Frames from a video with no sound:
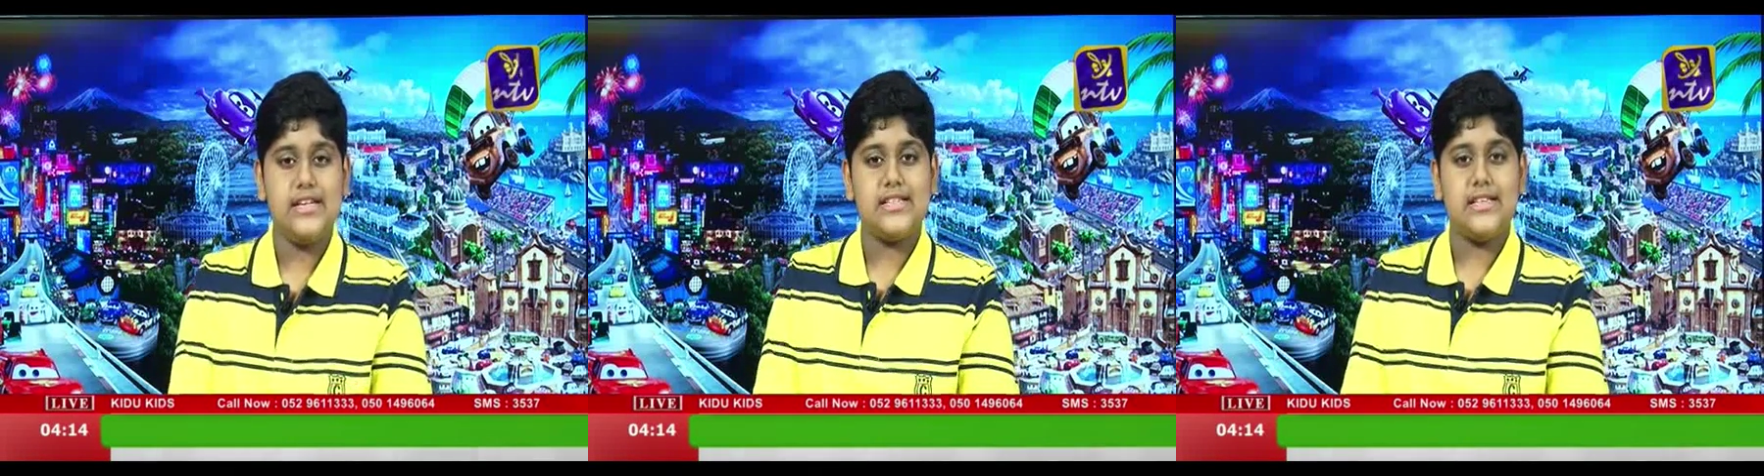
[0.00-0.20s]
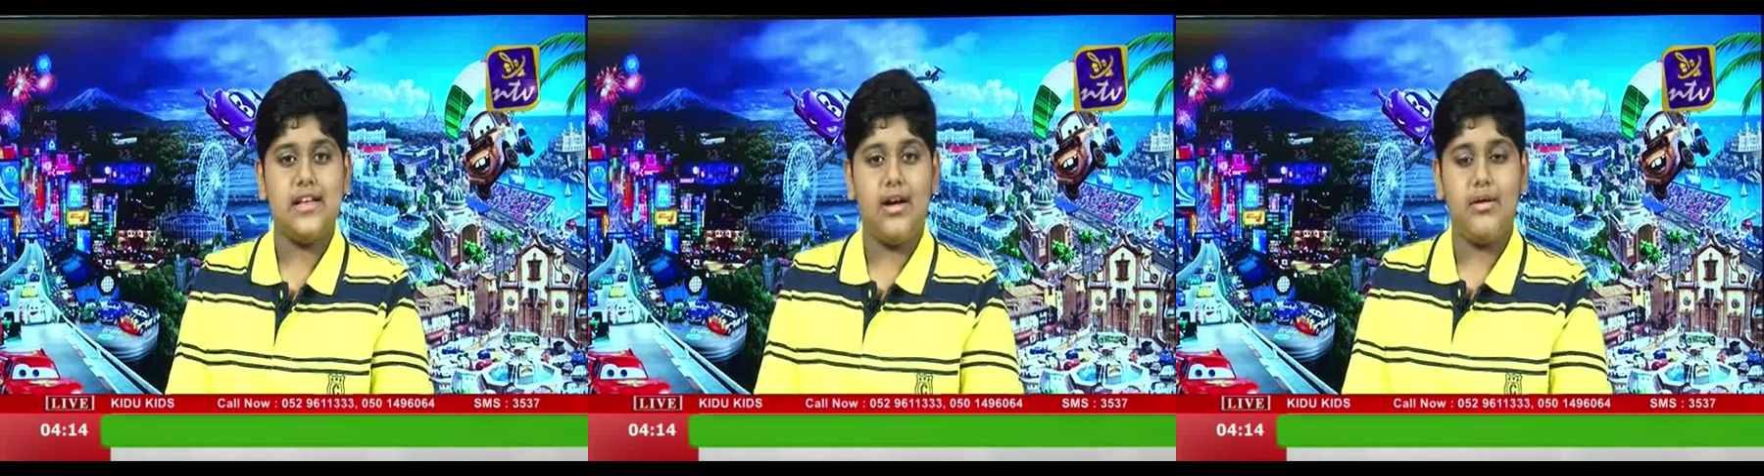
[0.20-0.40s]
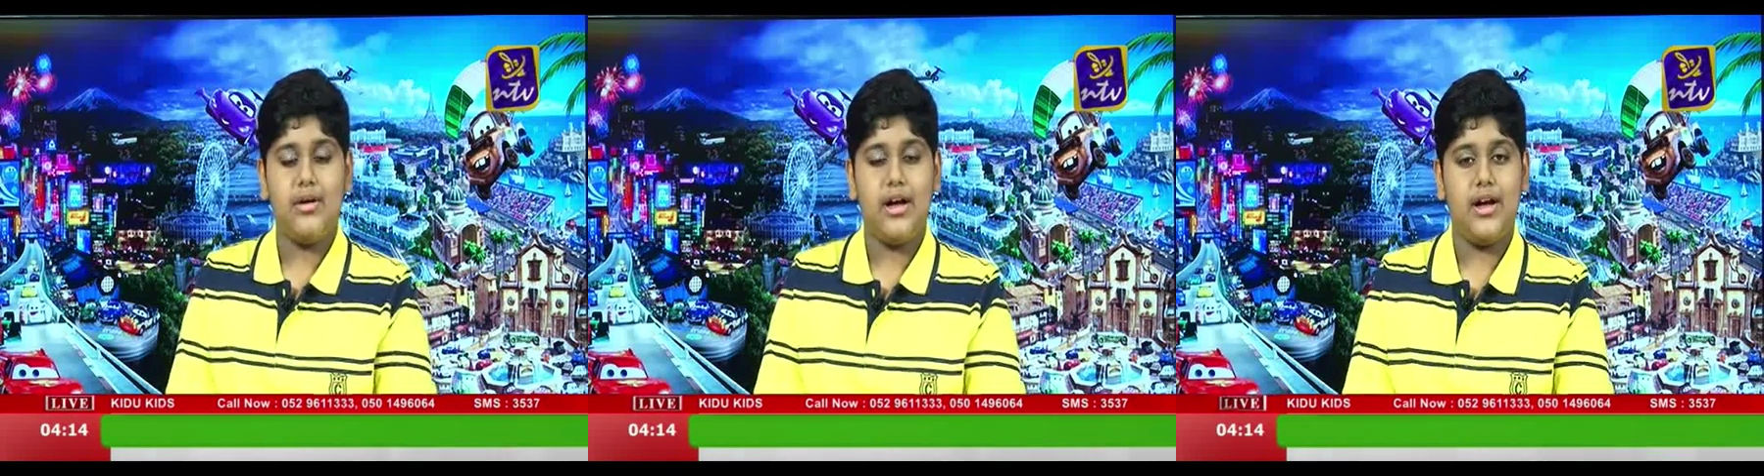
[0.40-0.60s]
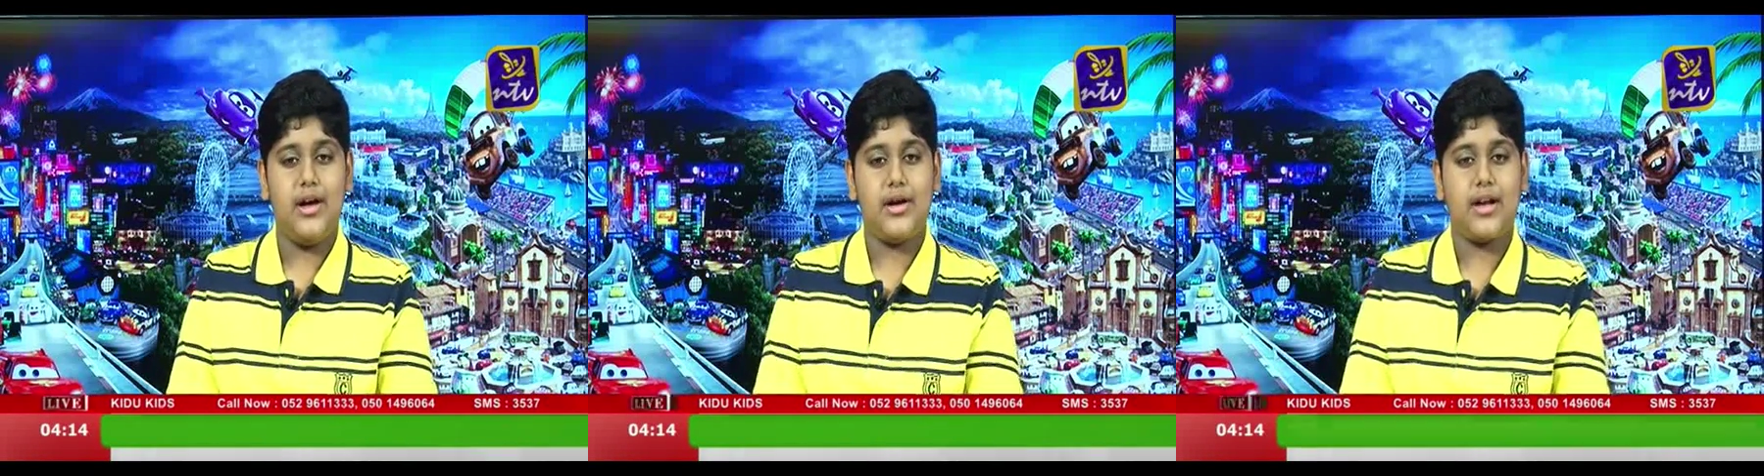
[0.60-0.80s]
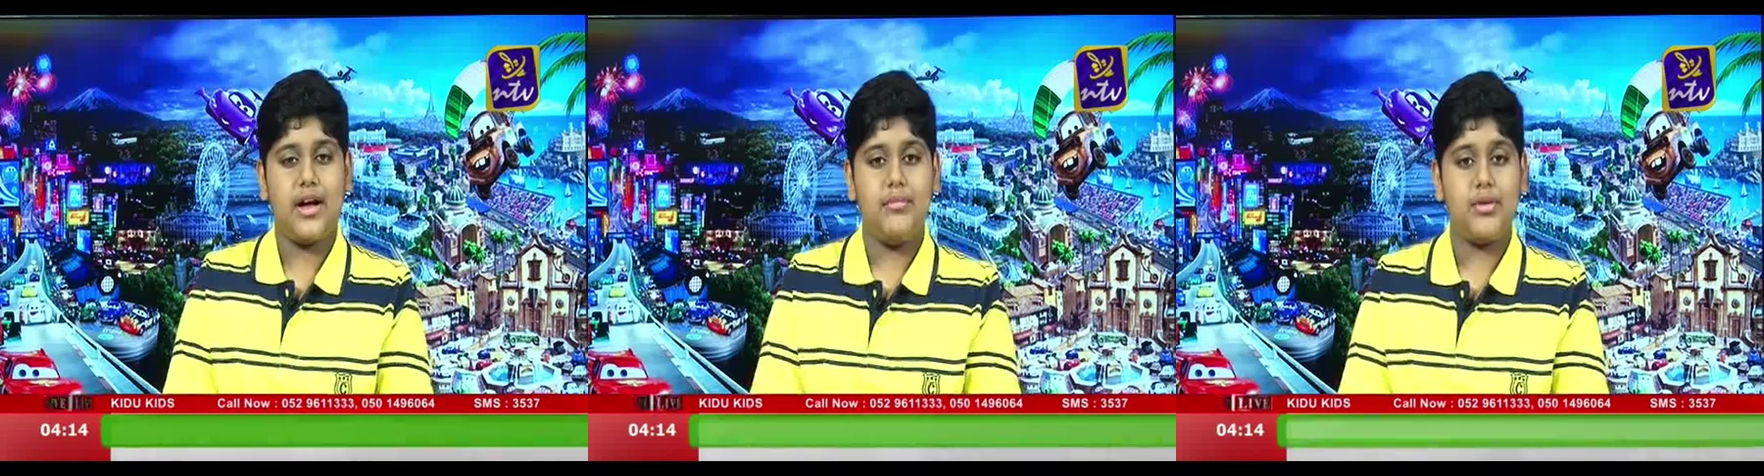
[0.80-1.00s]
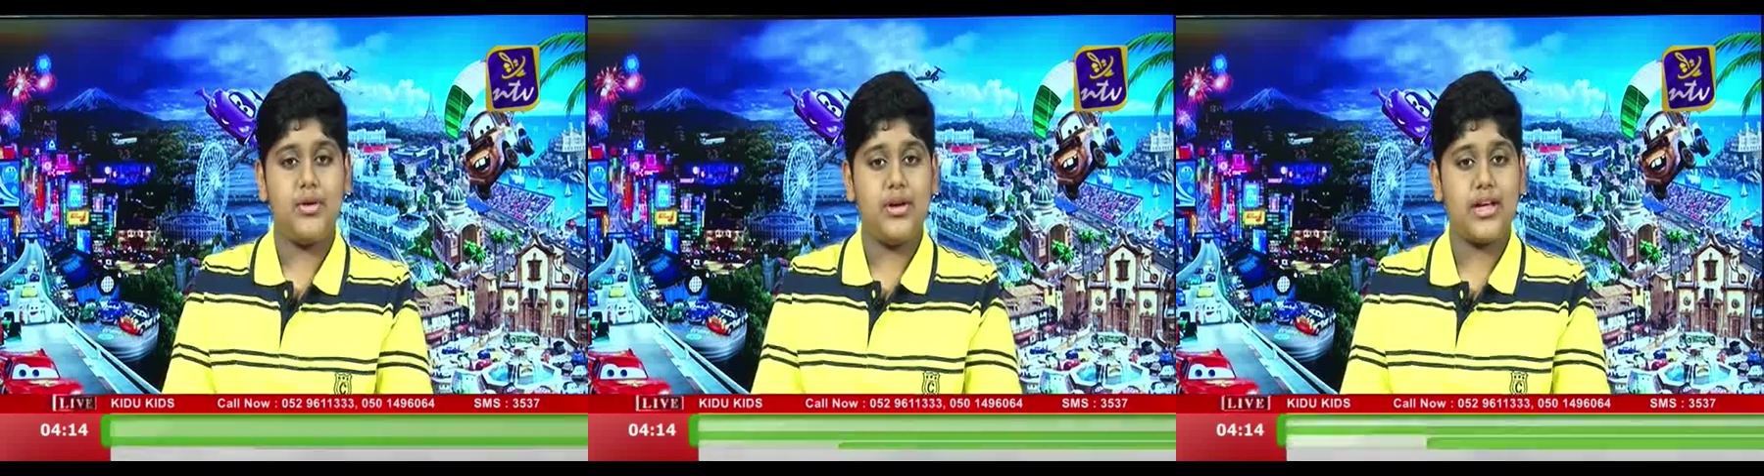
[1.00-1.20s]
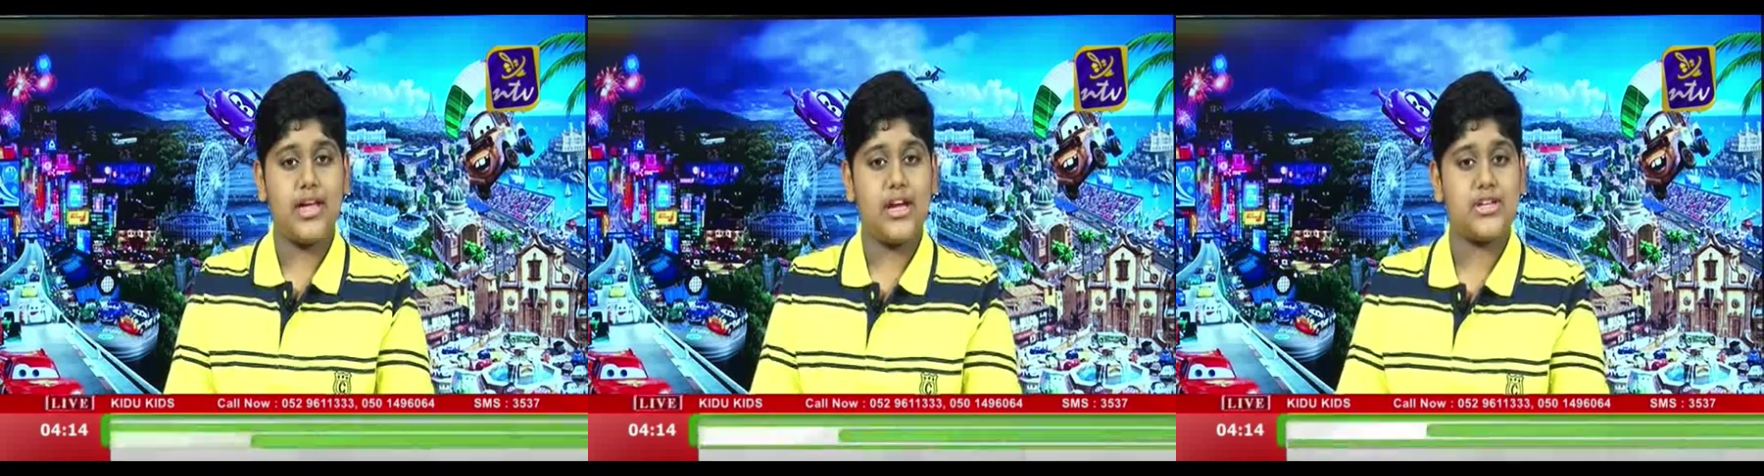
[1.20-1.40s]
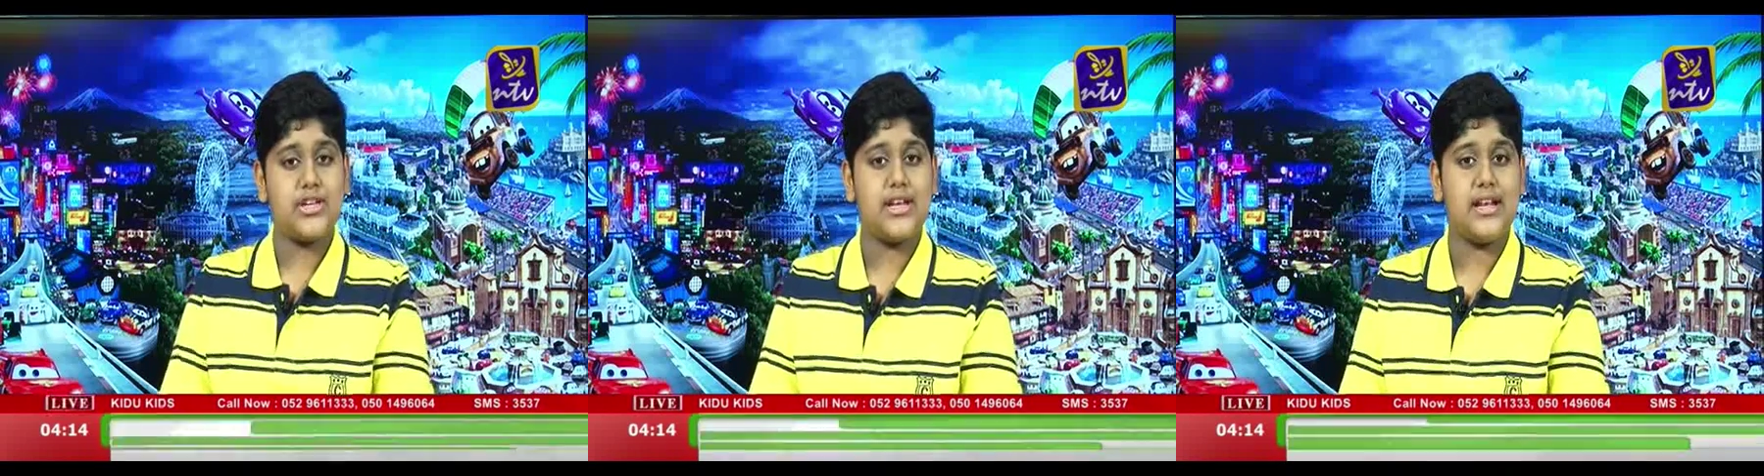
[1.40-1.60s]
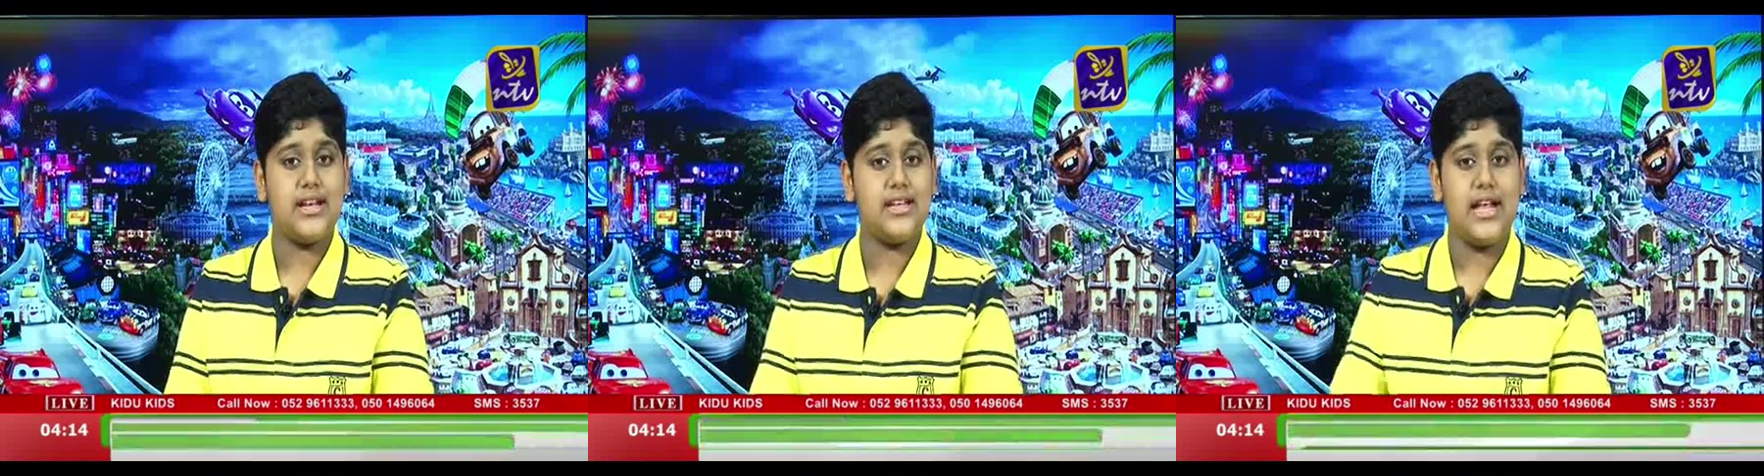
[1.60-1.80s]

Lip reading: Now communication,